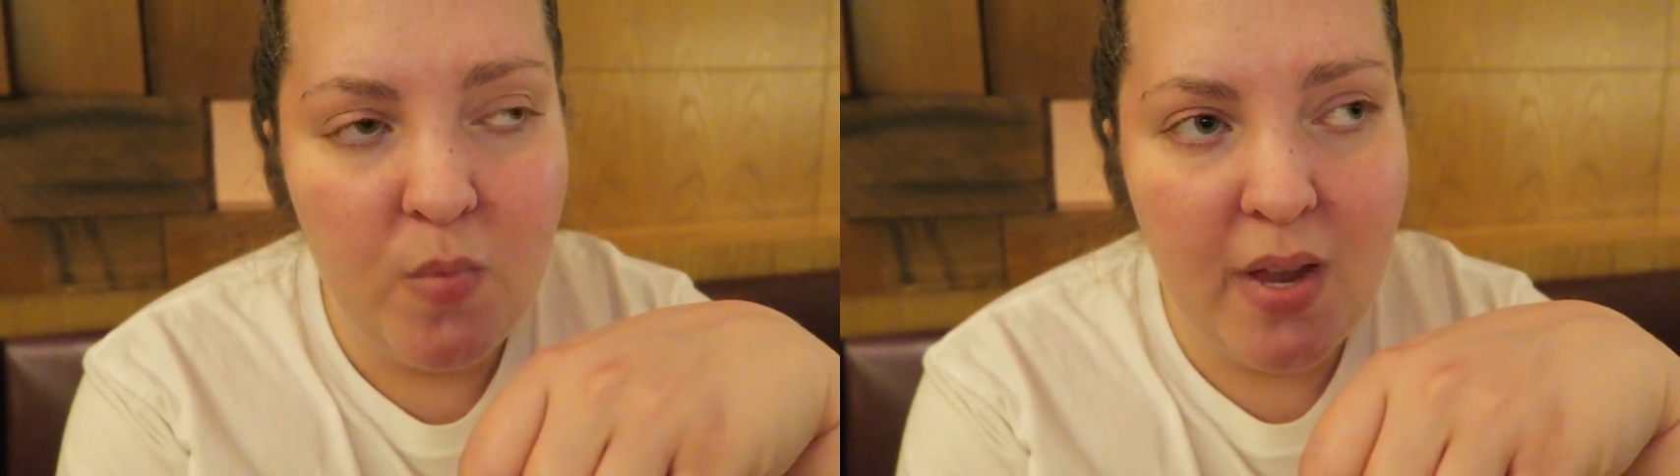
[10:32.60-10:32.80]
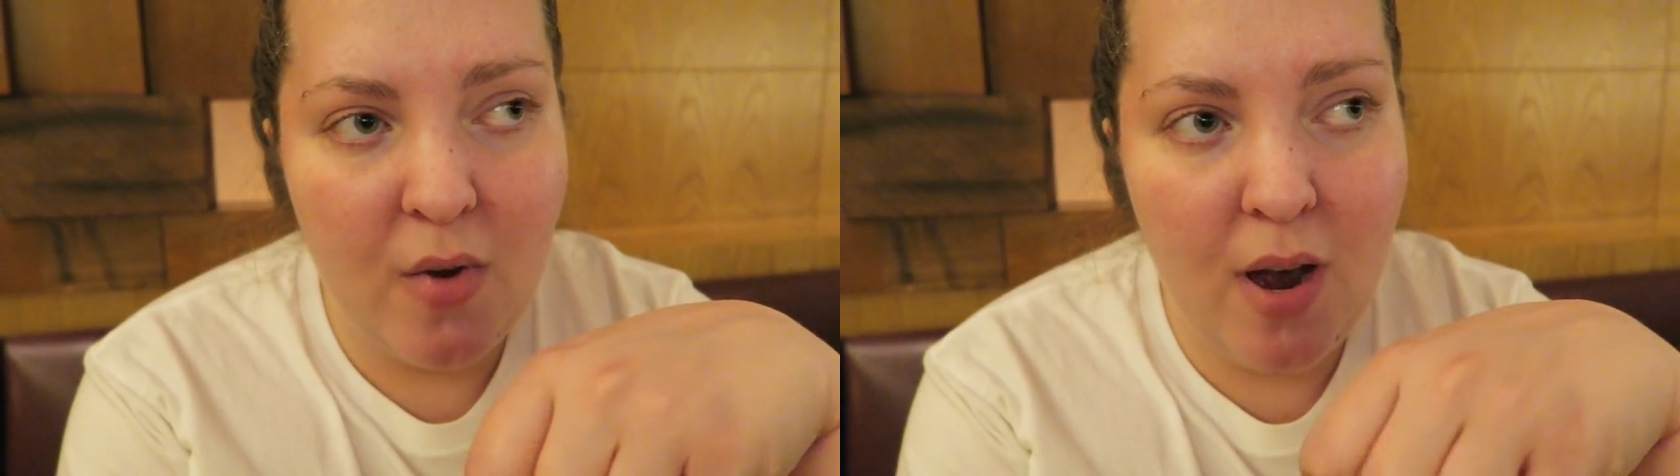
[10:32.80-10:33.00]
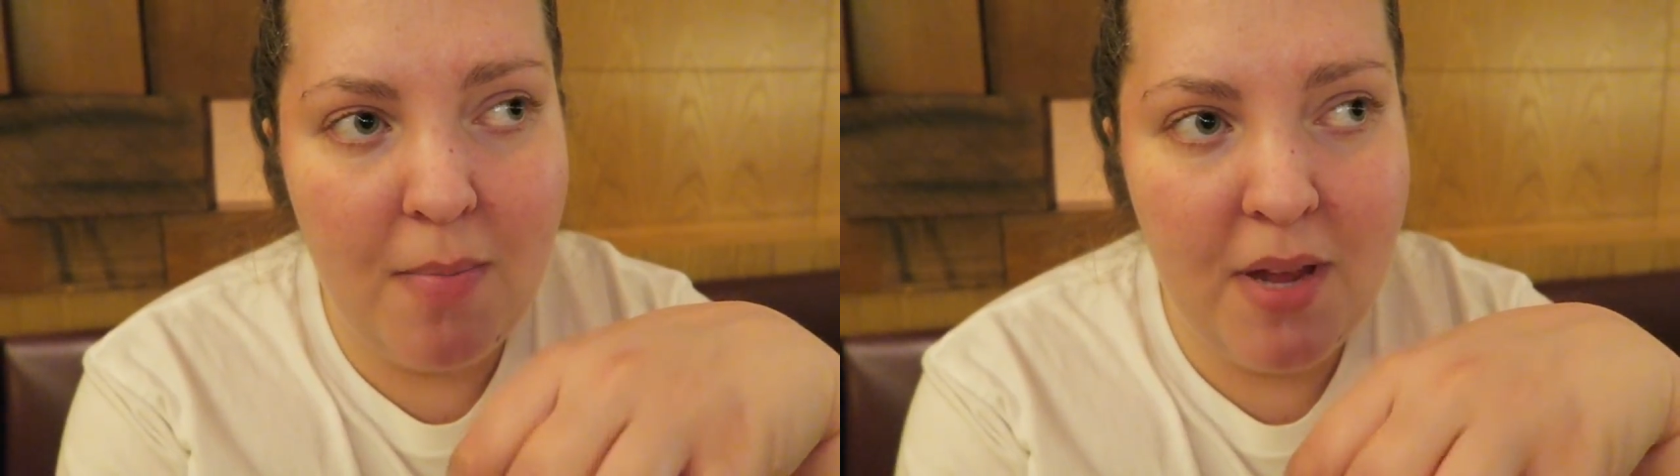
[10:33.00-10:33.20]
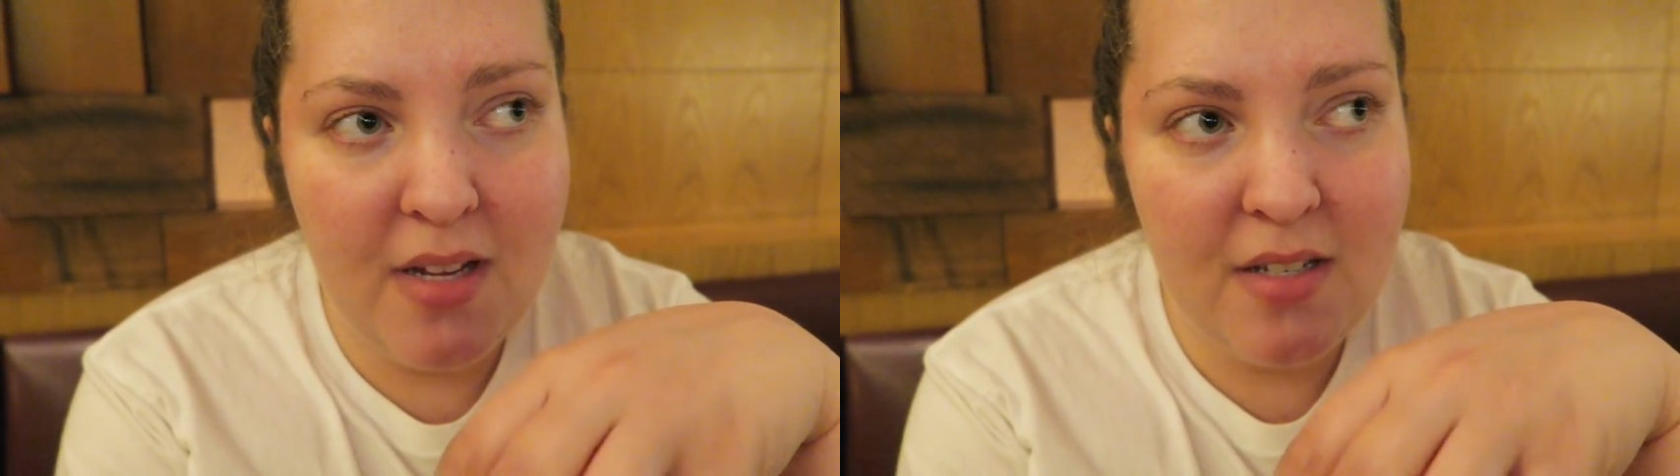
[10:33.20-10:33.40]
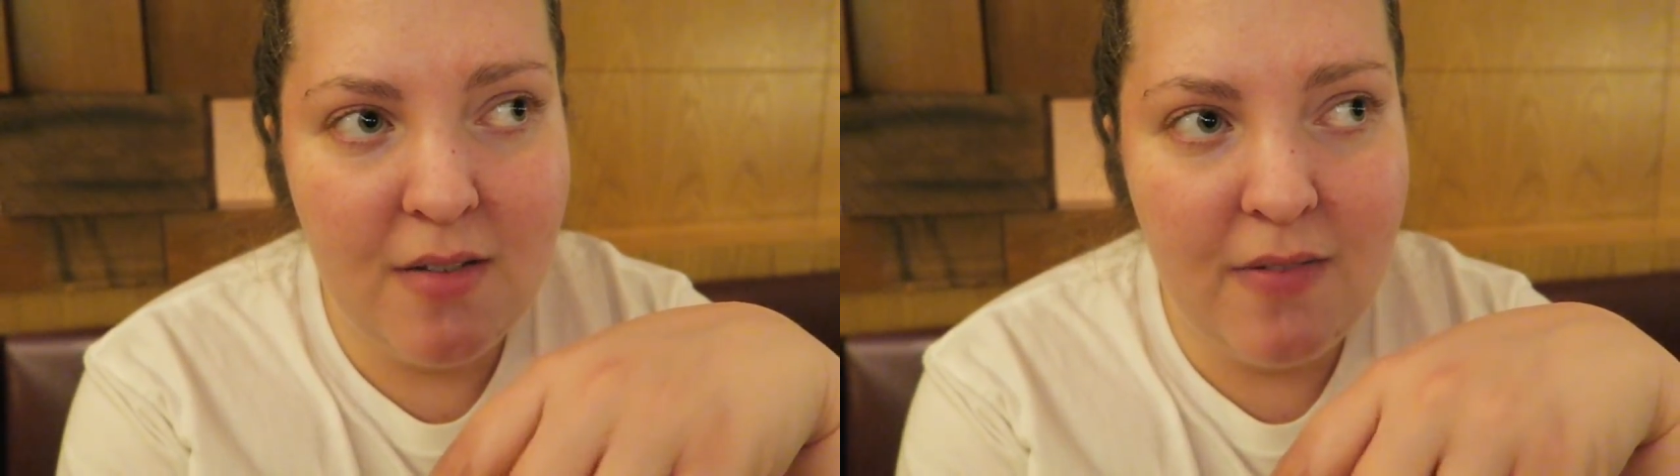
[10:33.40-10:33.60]
that crab
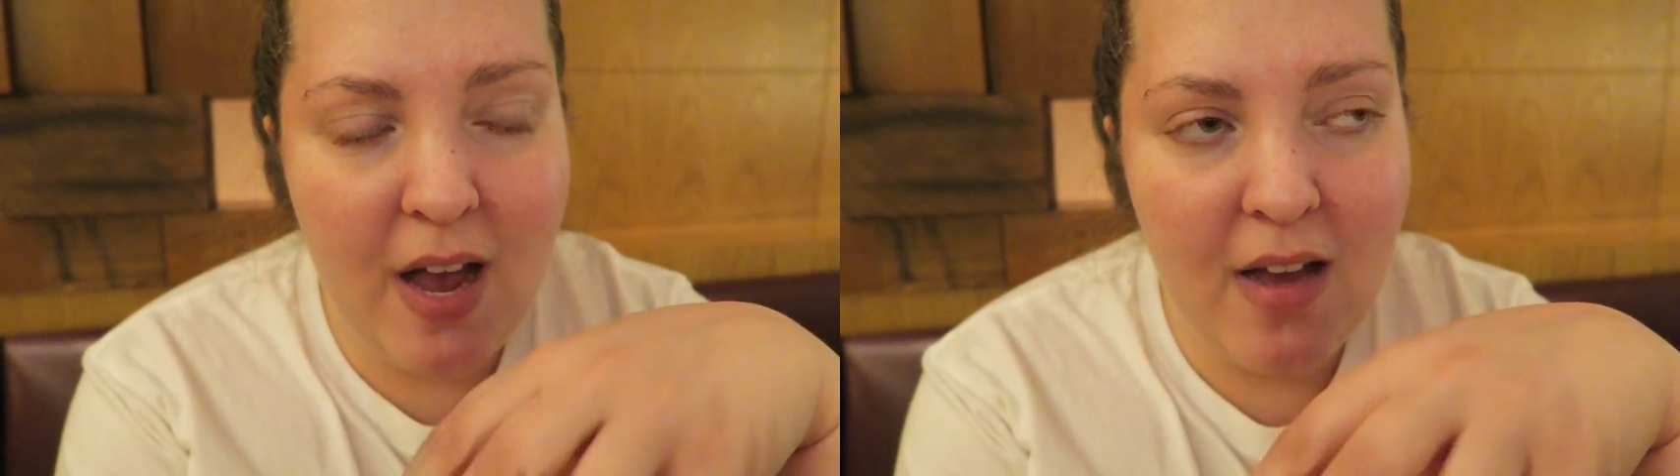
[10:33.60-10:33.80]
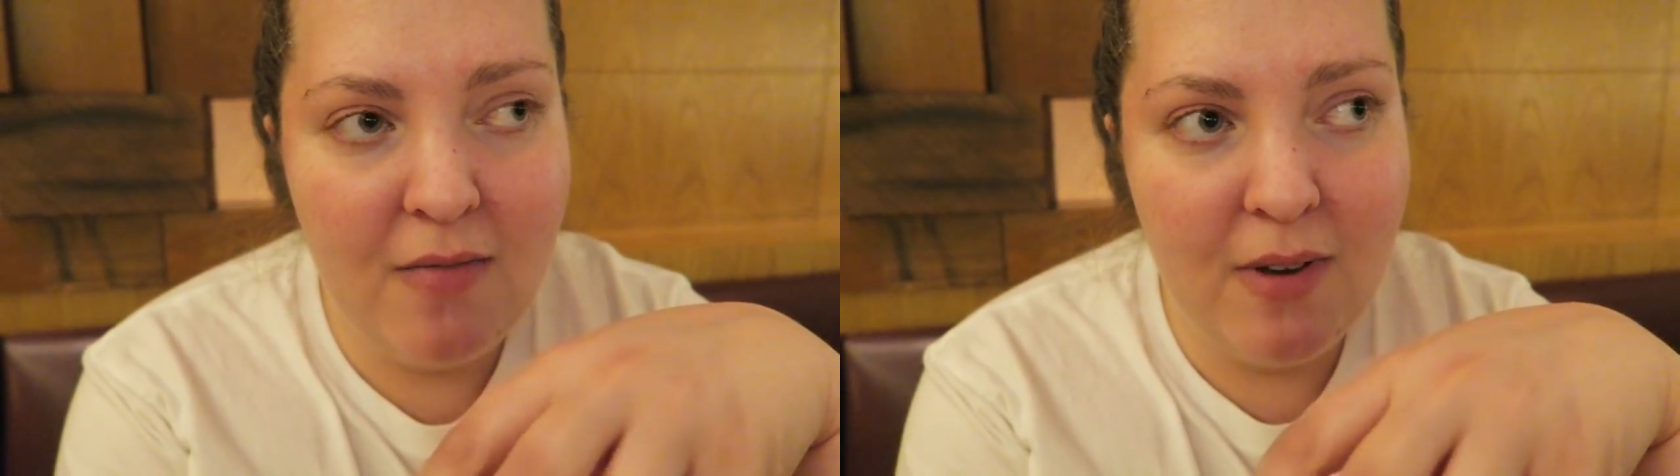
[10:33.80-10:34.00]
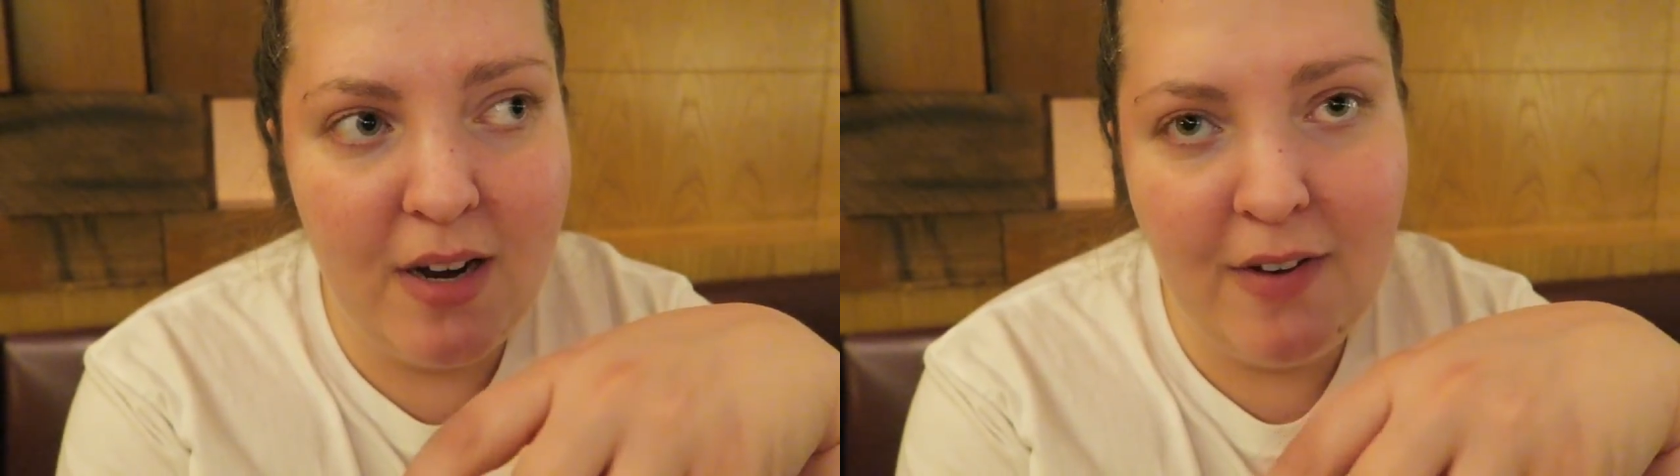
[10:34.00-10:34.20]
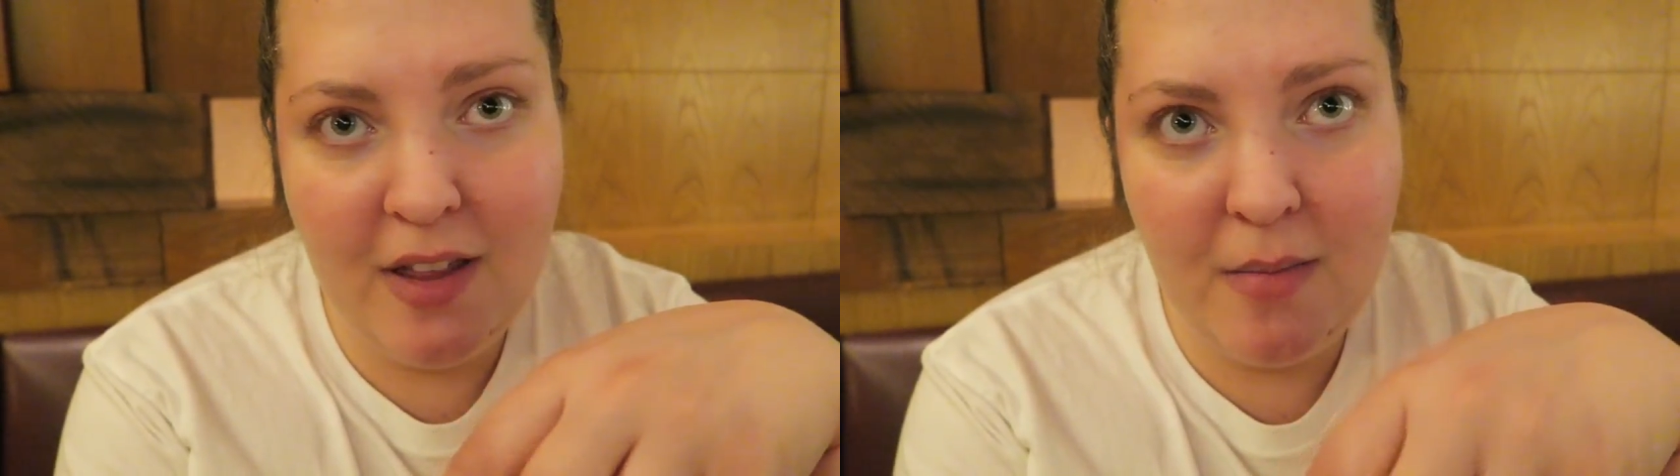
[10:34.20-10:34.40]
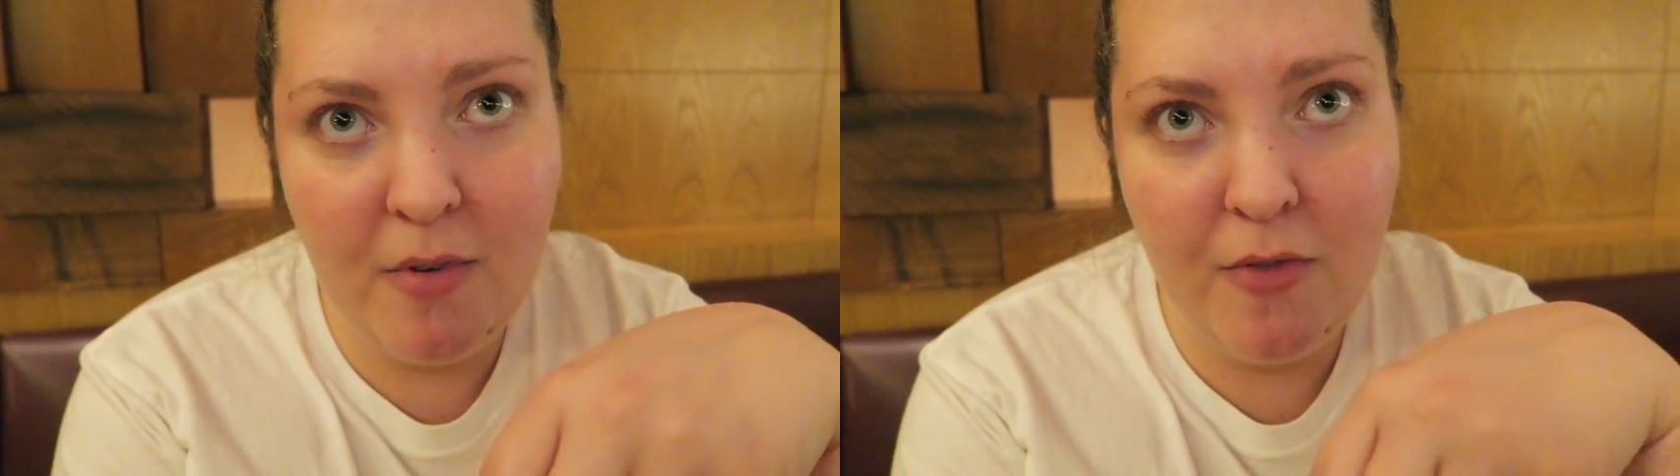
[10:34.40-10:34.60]
legs have had when I've
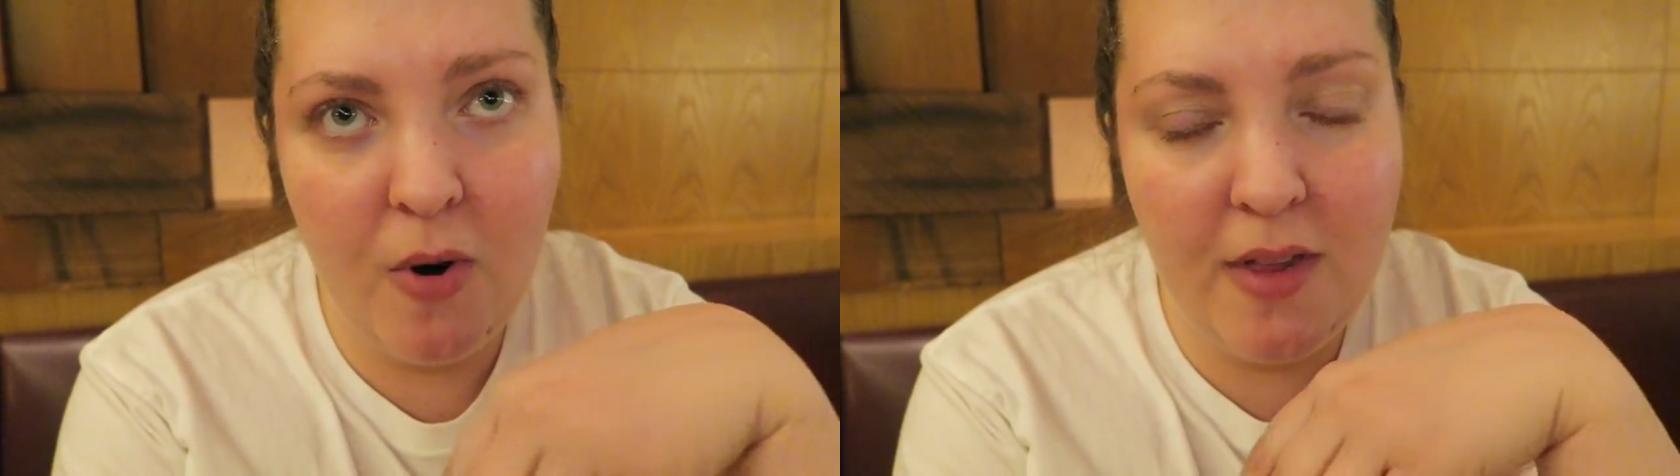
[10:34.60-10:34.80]
had them before,